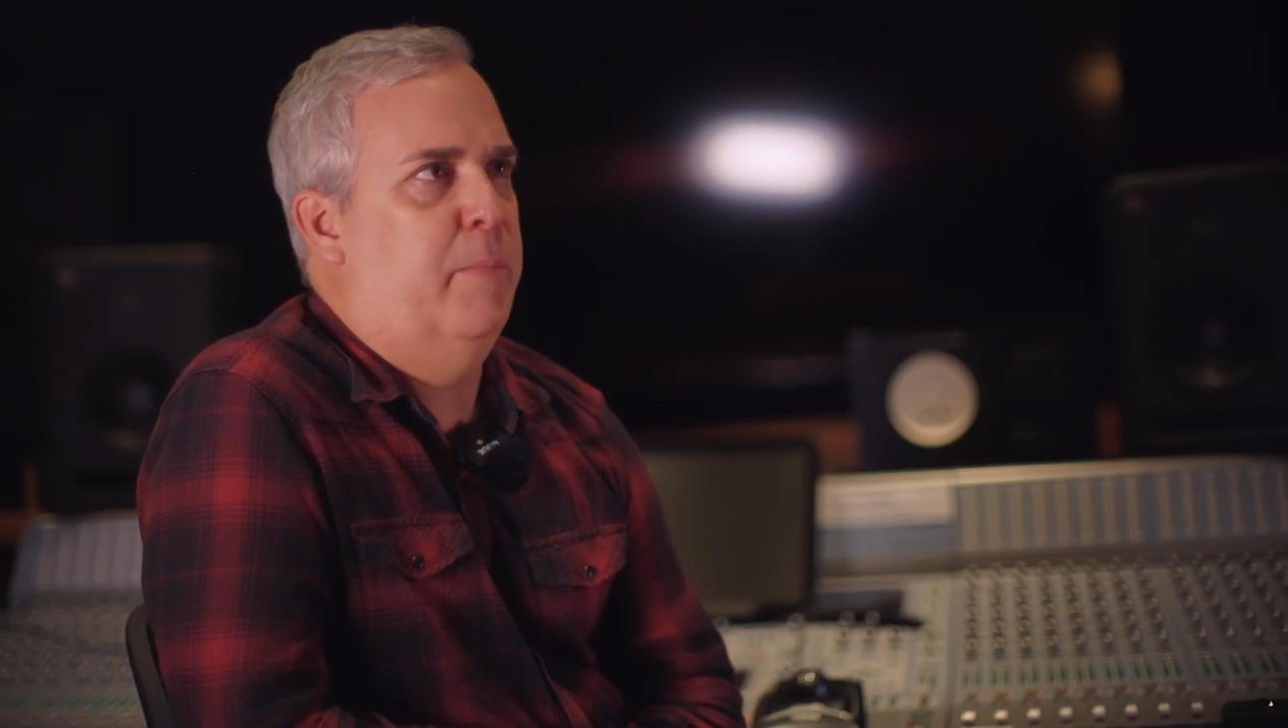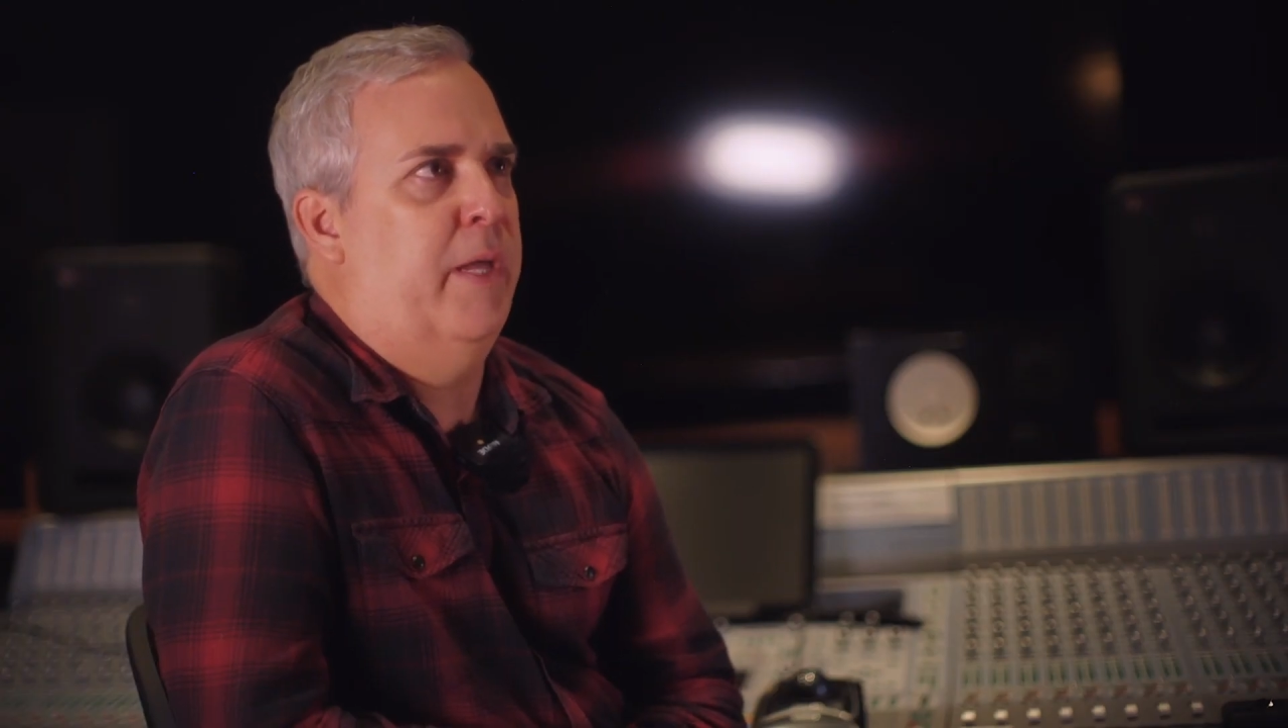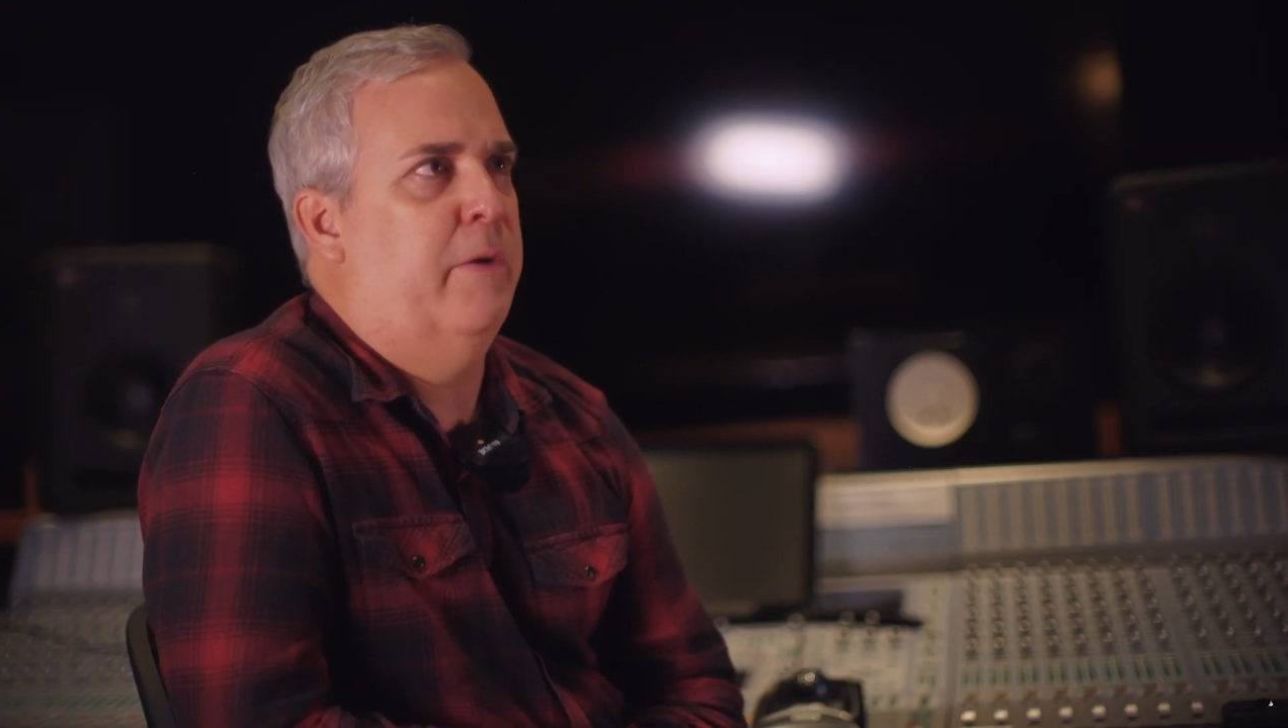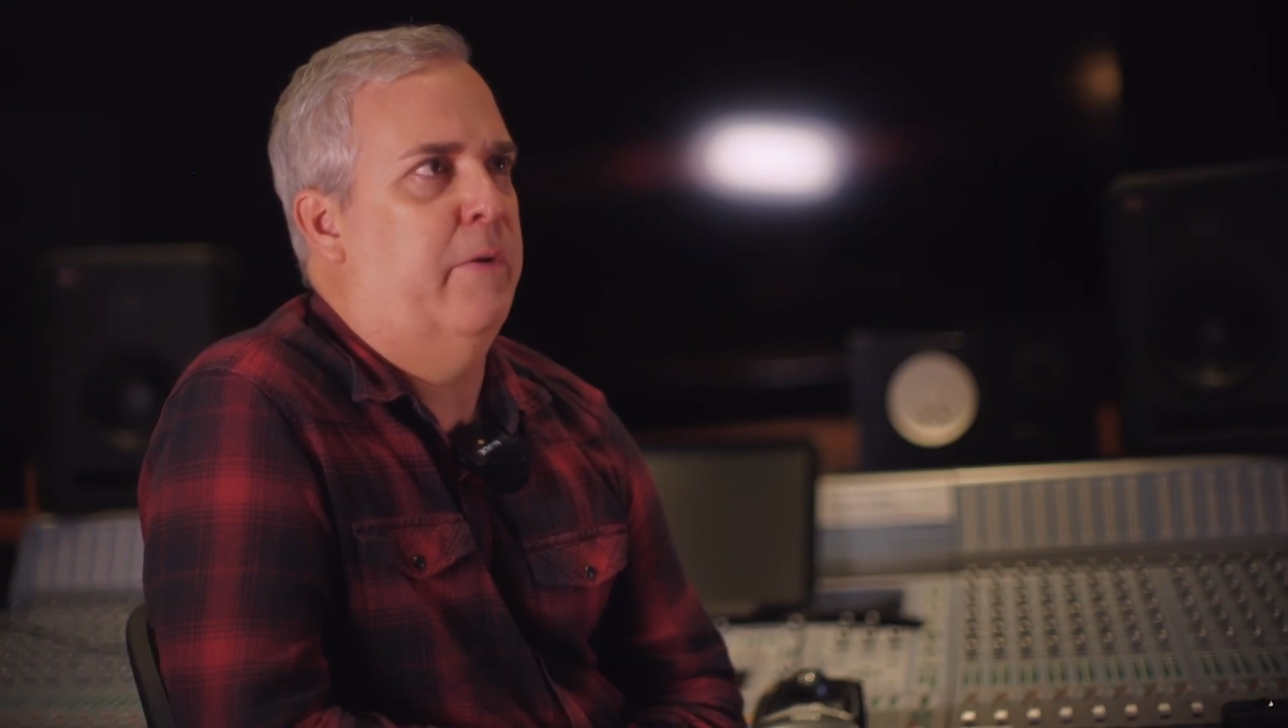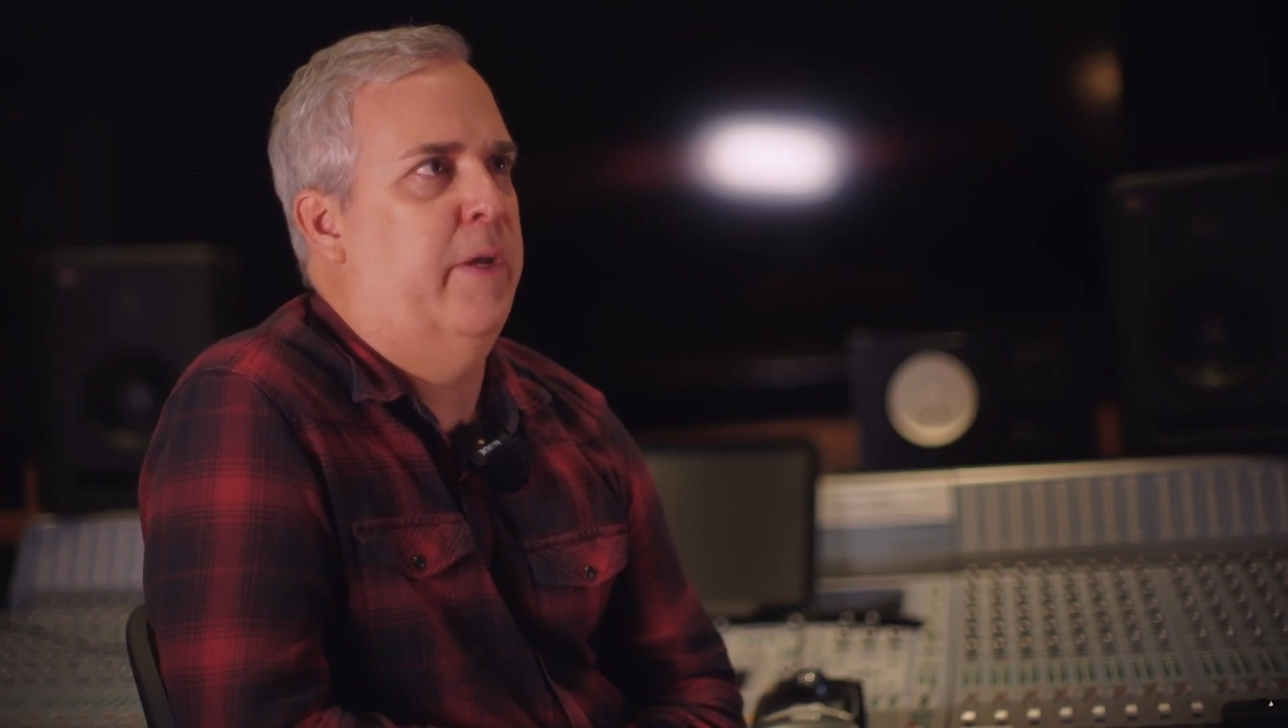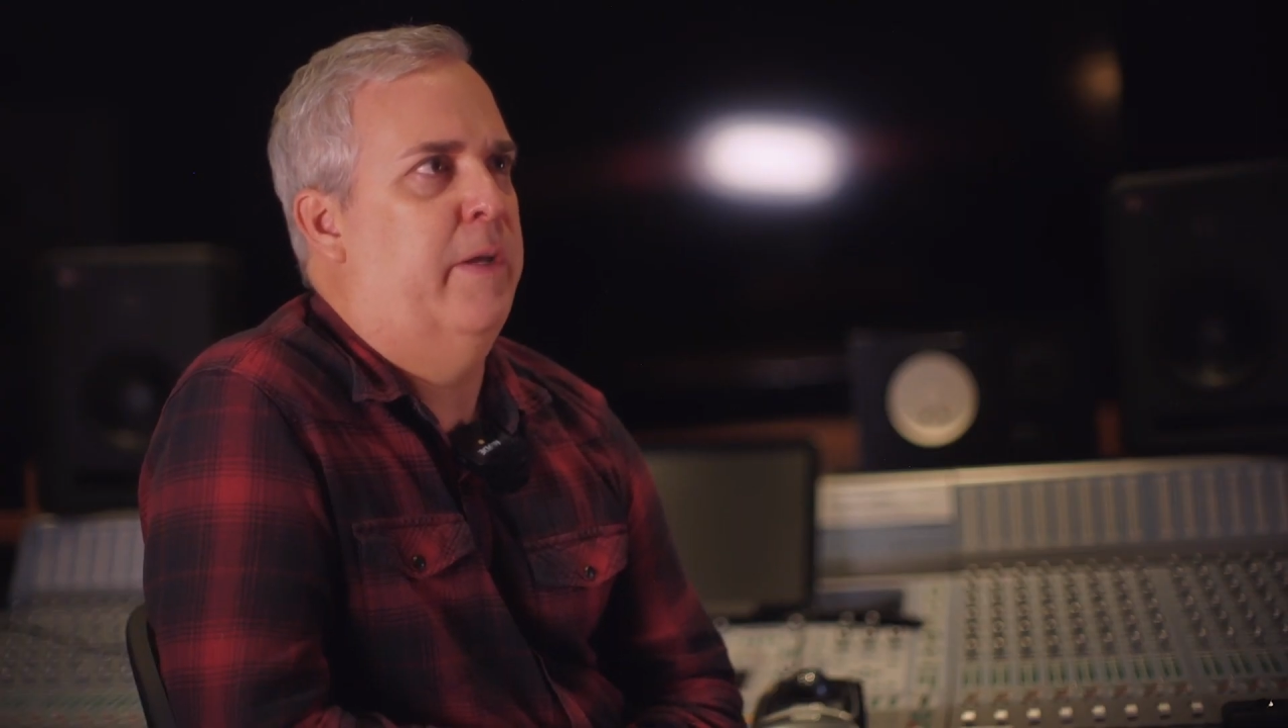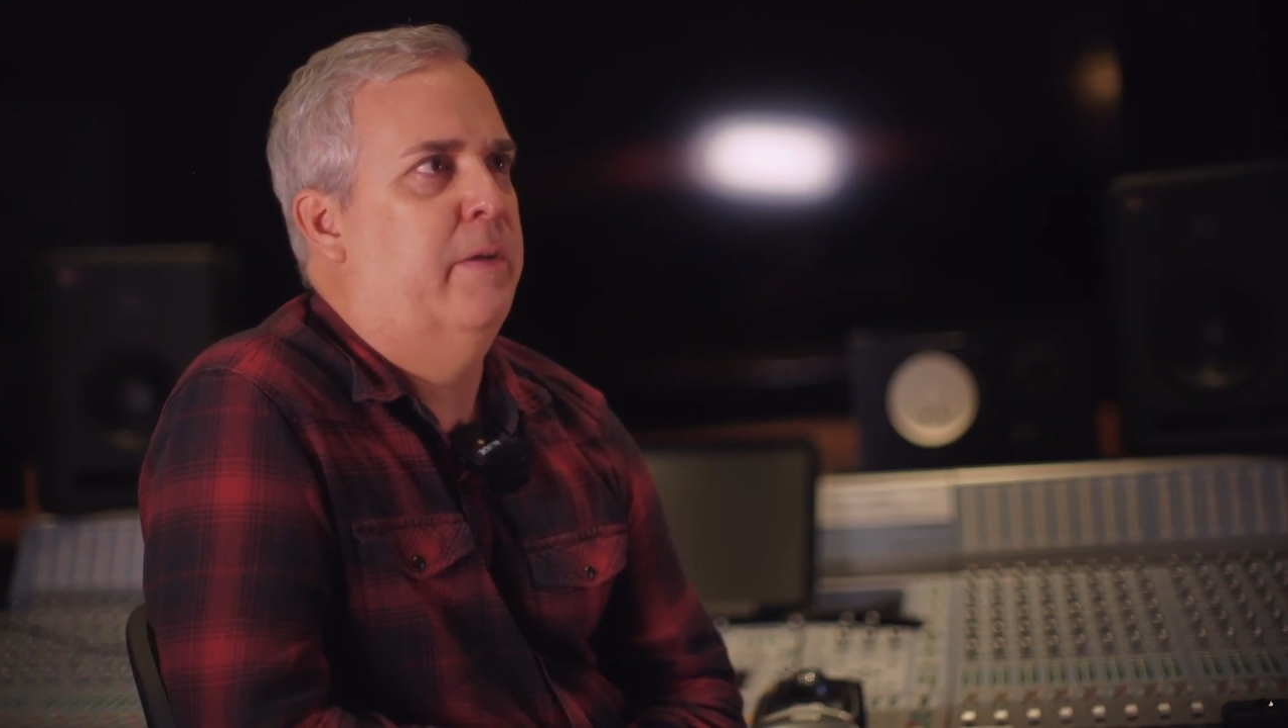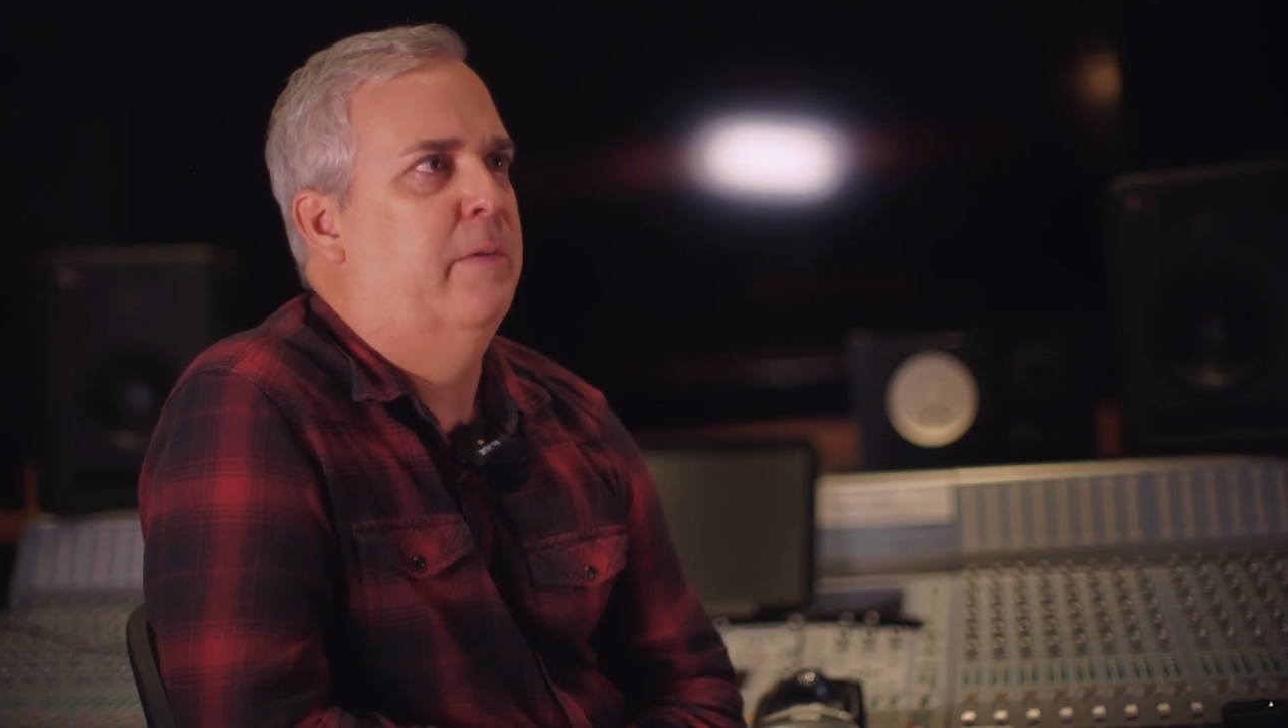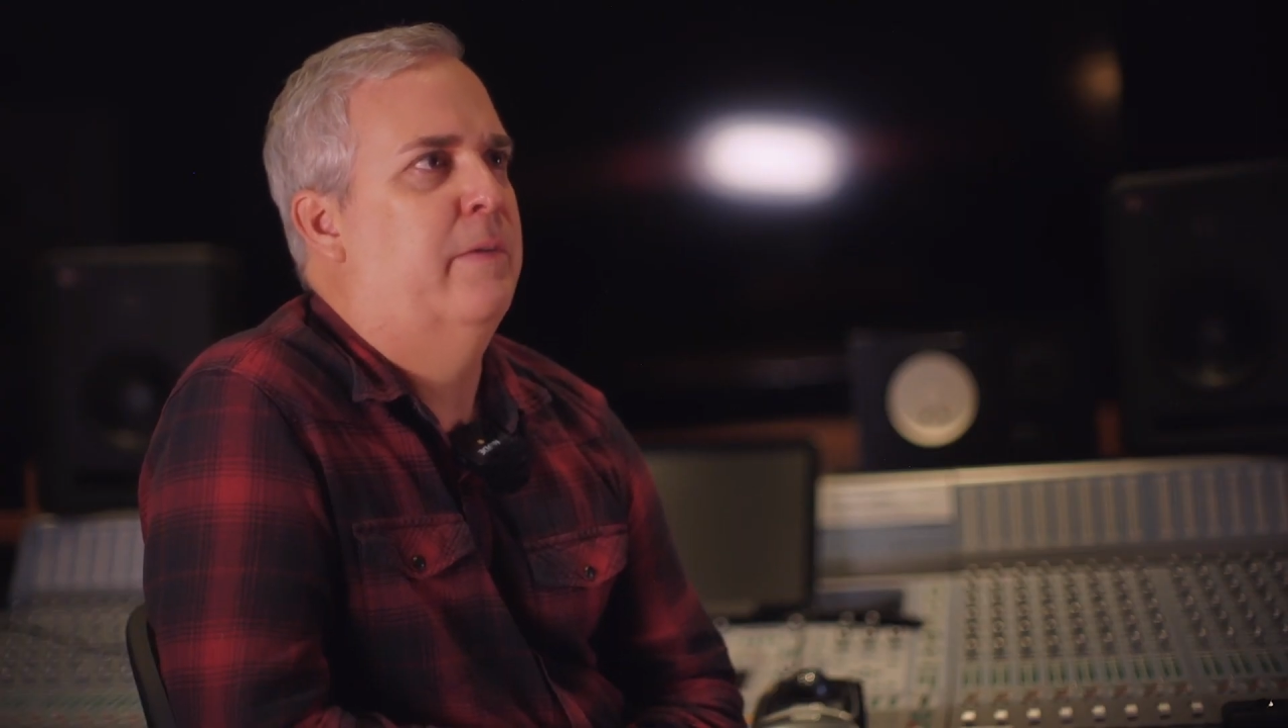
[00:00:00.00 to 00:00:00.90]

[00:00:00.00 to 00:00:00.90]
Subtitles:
pedigree